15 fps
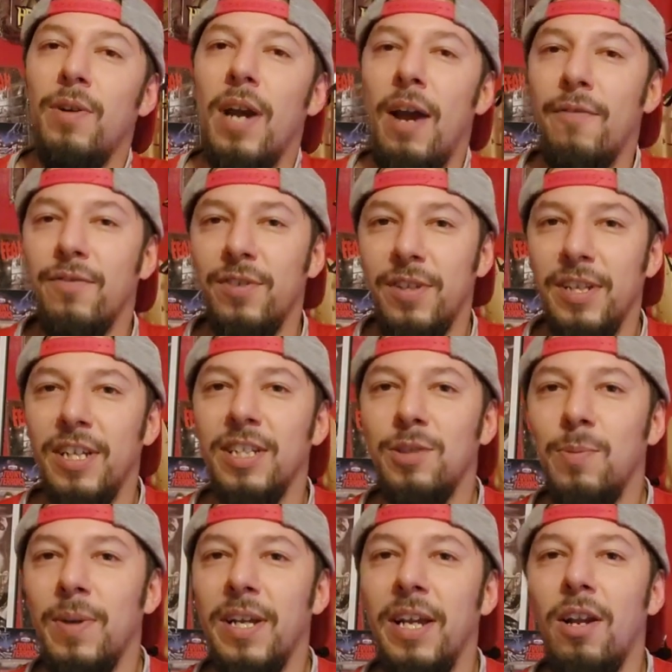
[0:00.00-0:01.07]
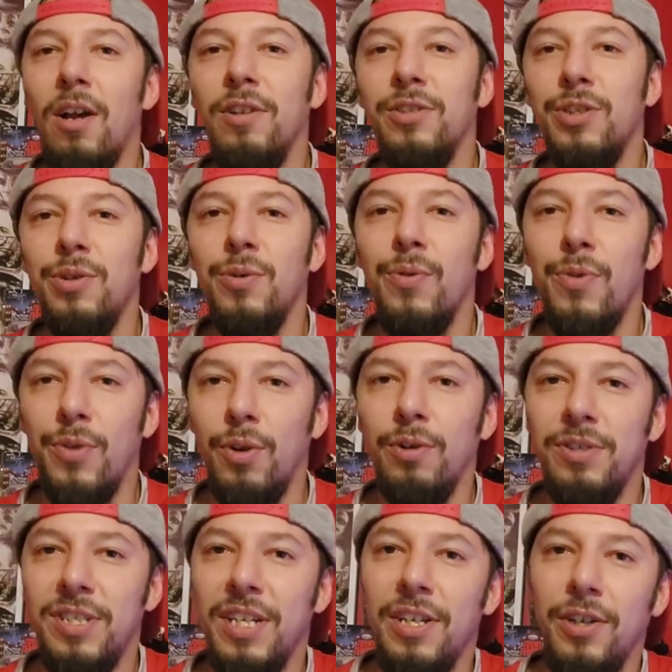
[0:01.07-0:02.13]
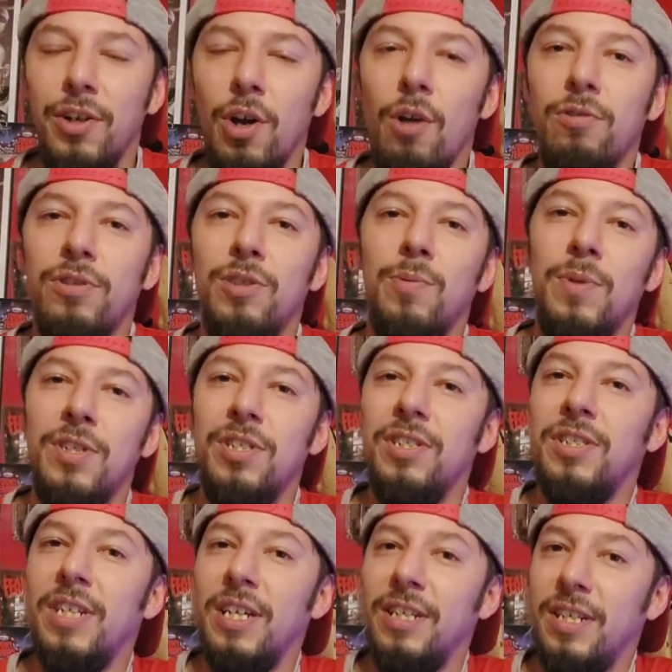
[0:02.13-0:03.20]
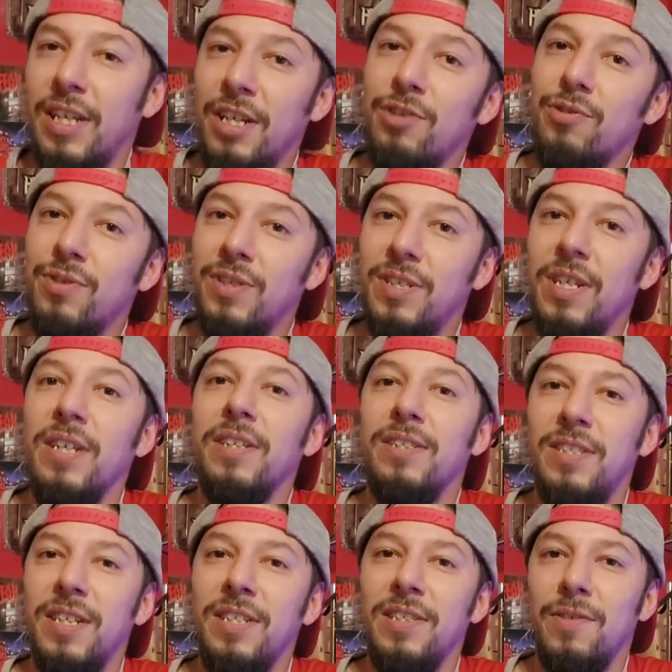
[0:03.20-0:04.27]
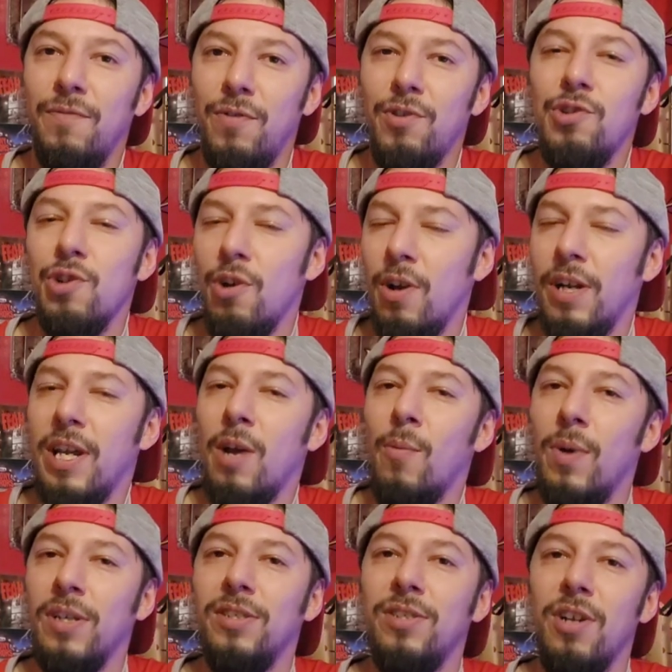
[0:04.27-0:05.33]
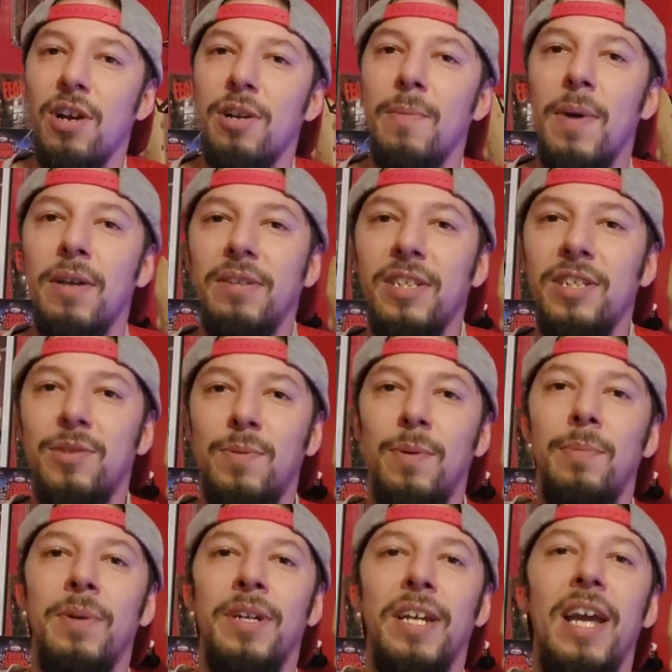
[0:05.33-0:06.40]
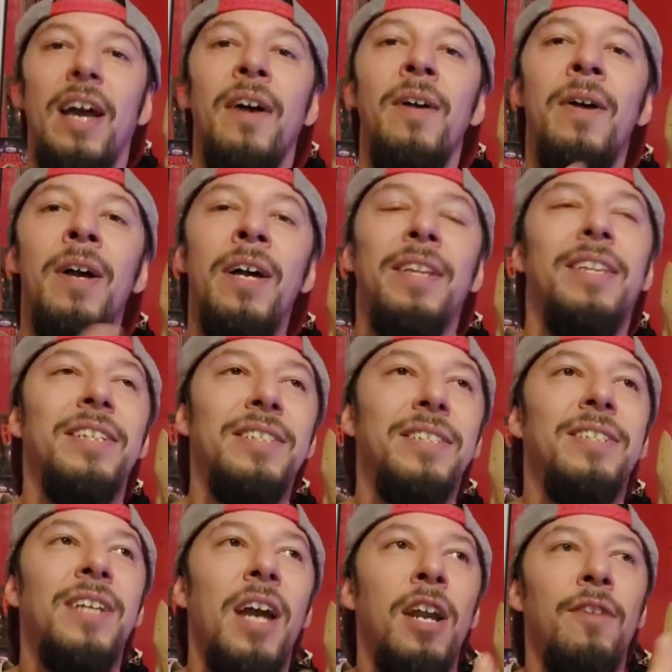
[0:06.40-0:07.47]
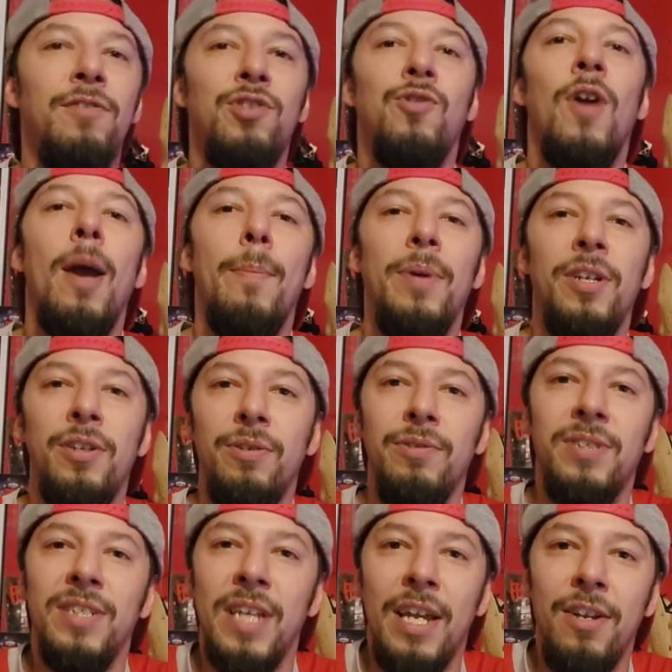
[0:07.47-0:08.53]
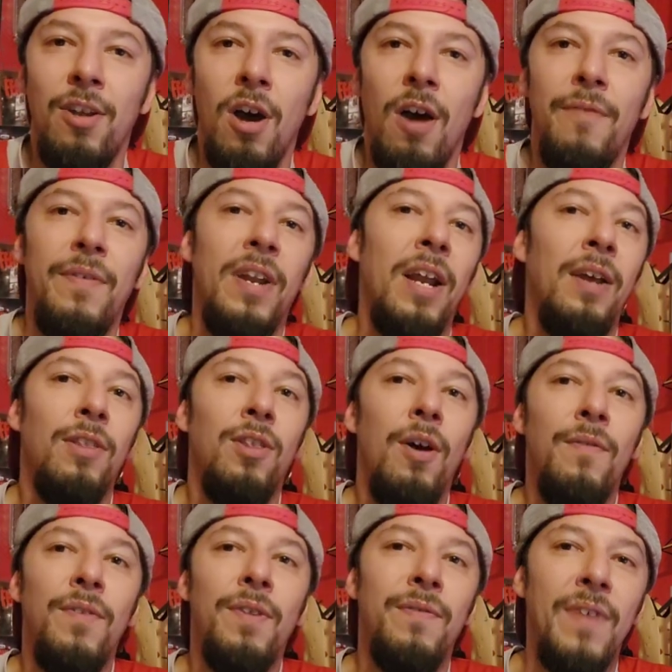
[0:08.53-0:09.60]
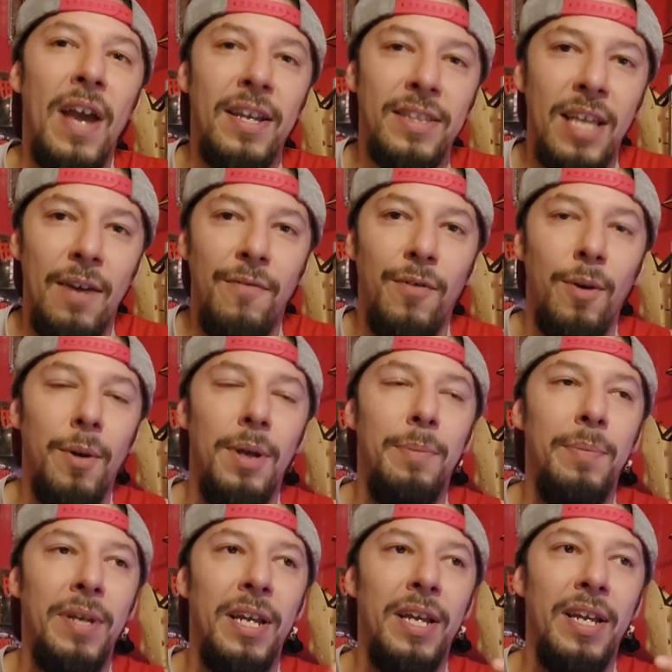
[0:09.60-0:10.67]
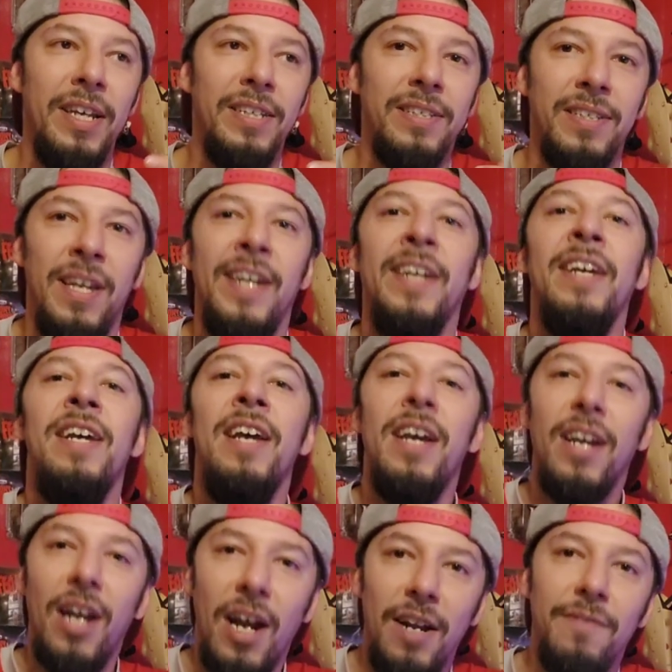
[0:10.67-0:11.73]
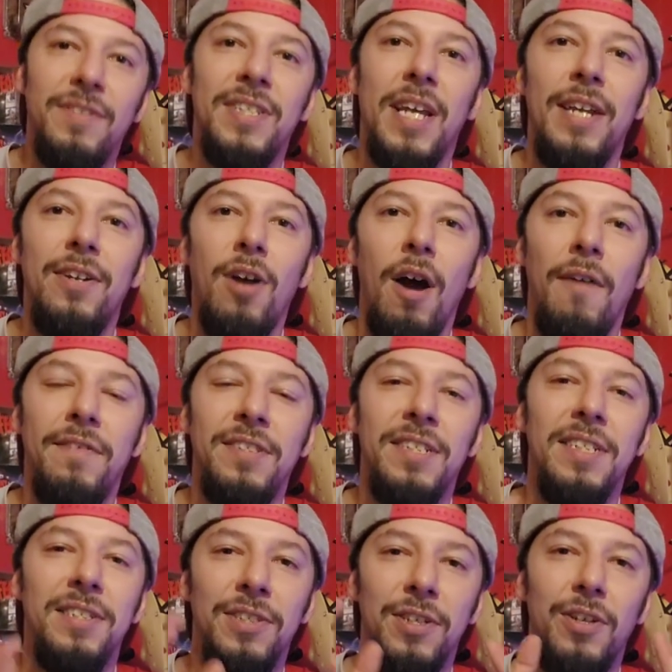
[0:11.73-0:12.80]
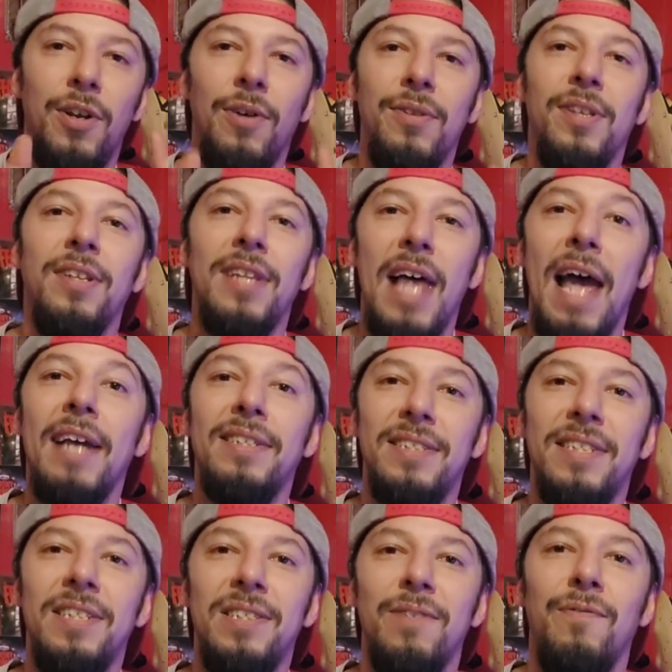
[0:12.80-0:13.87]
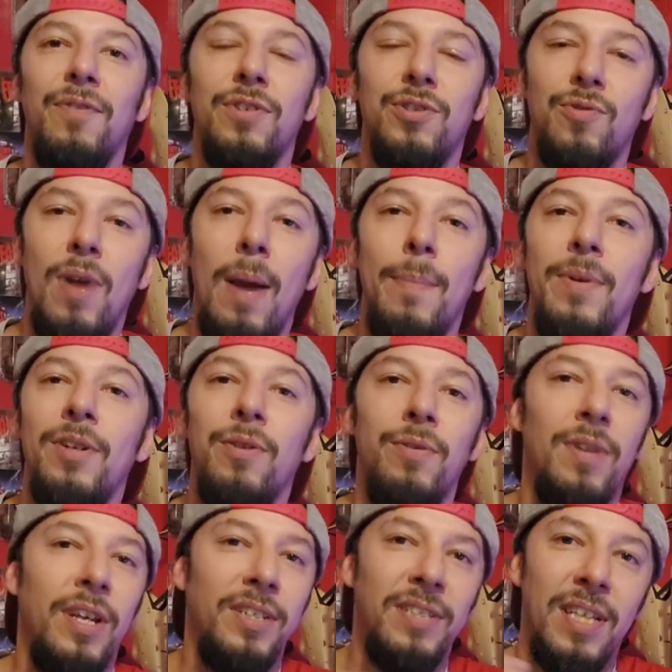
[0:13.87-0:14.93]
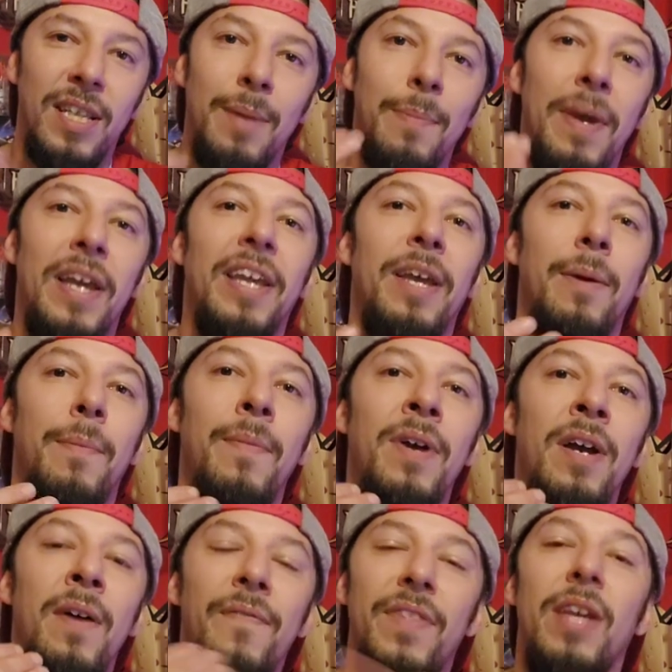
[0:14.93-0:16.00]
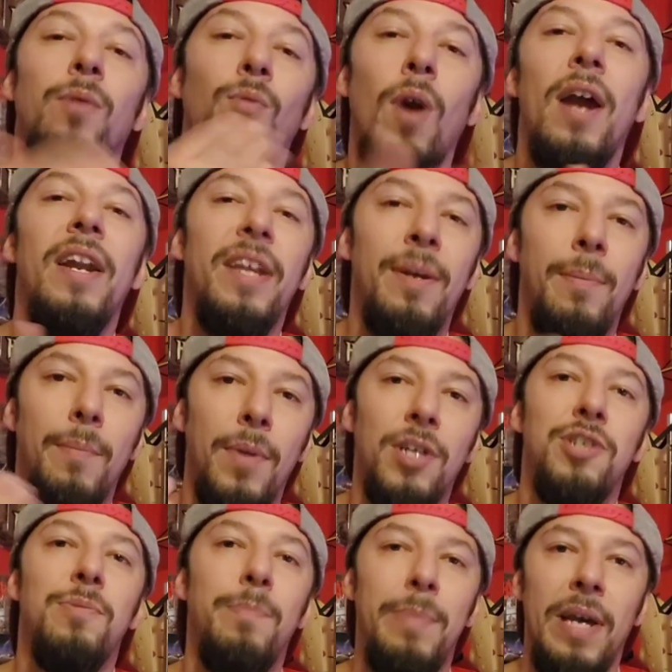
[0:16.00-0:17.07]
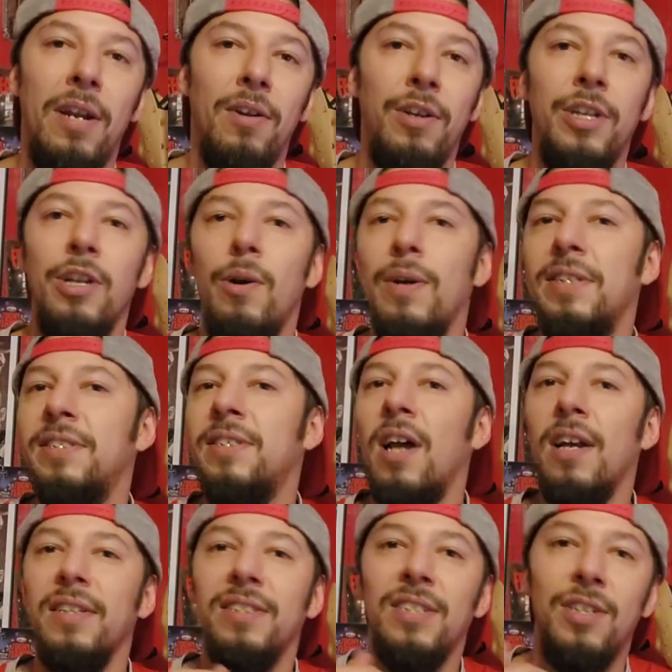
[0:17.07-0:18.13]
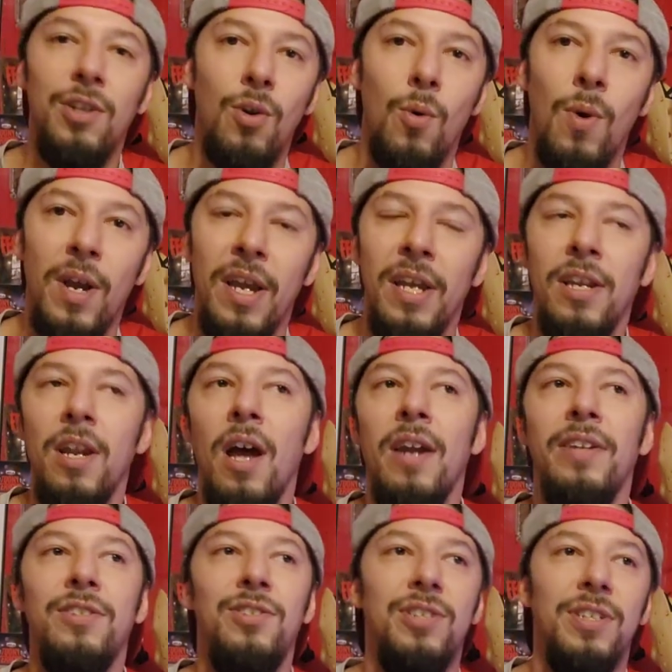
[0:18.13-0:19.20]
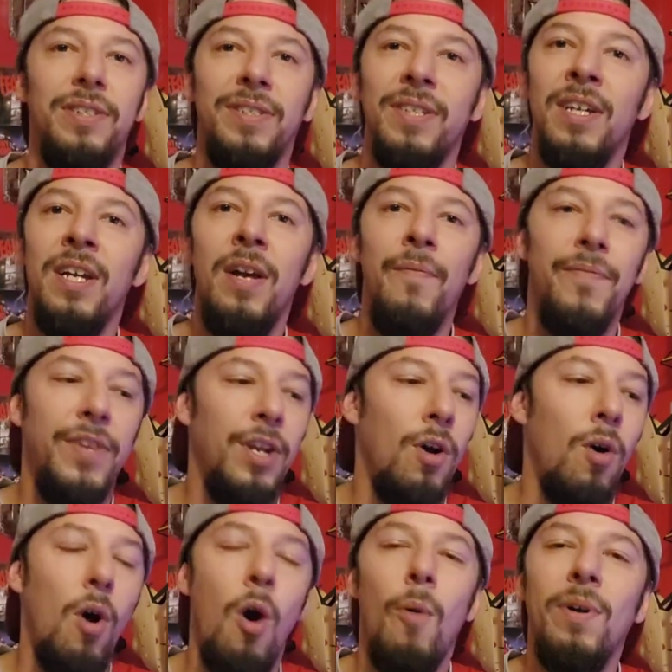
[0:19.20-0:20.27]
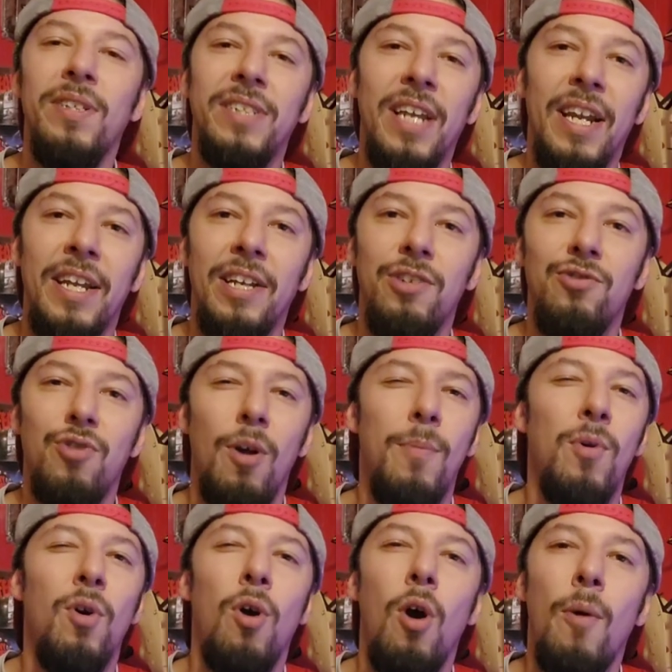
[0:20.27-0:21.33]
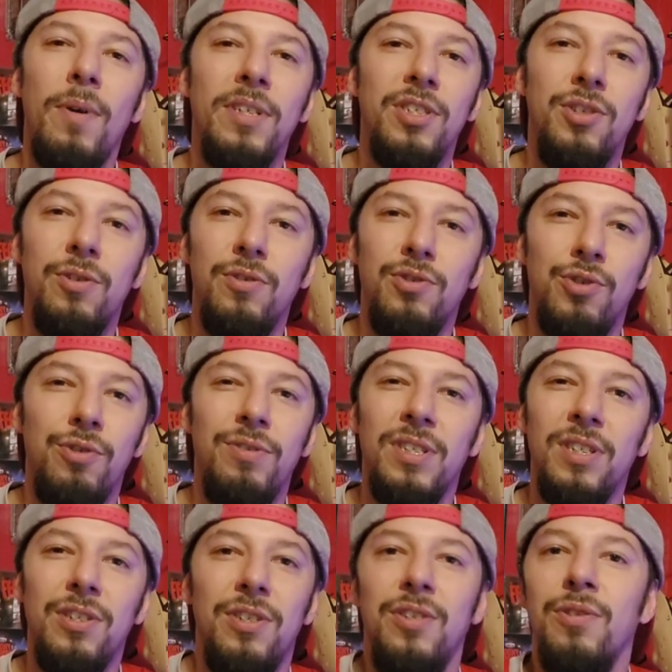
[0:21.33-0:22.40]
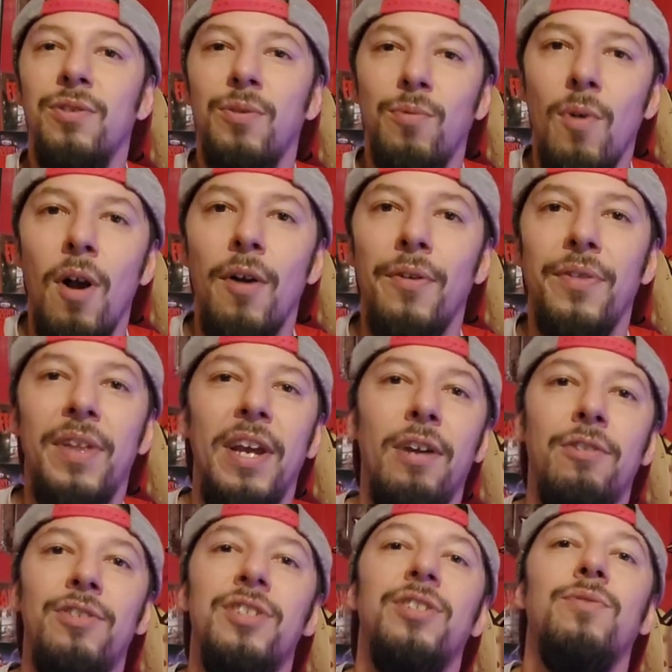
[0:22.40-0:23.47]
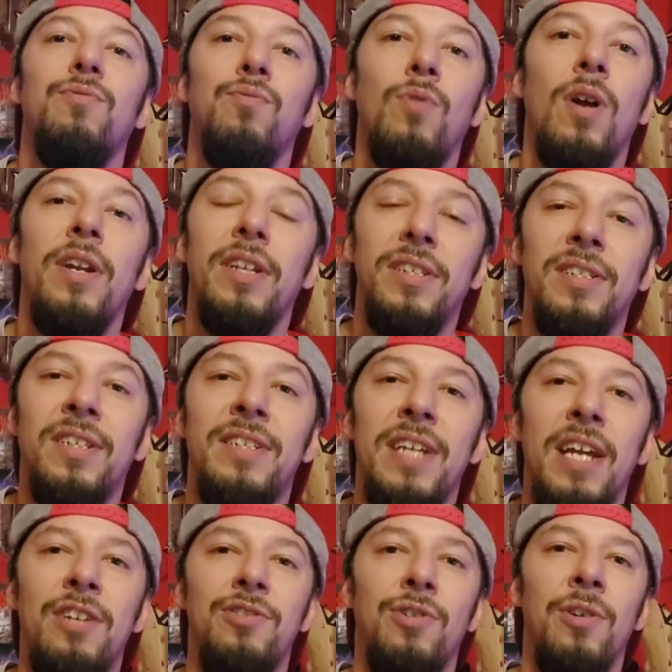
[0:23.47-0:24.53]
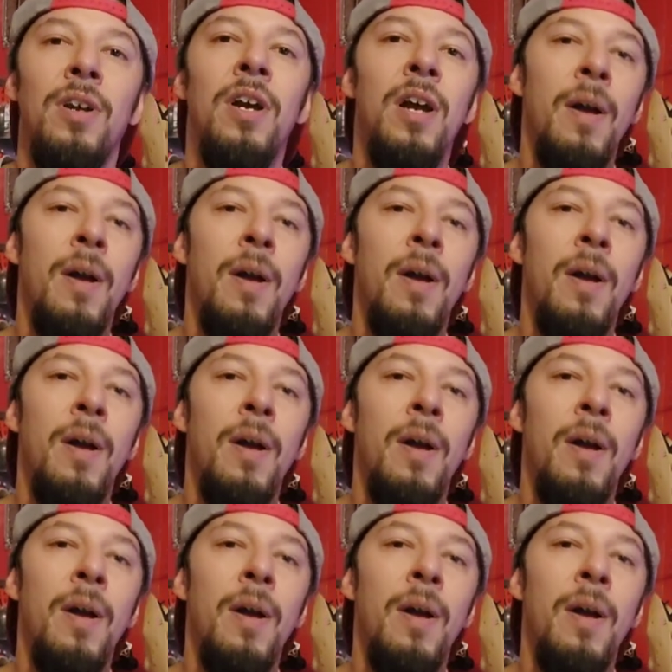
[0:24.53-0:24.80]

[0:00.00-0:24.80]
After this, we get on to 13 Ghosts, which is a interesting season for sure. I can't wait to talk about this one. But yeah, this is kind of Scrappy-Doo's send-off. And I love the fact that for it being his like kind of send-off season, you know, the last season for Scrappy-Doo, like I said, they write him much better. You know, he's not as annoying, not as just, you know, always getting in trouble or always choosing to do the wrong thing or just run into danger.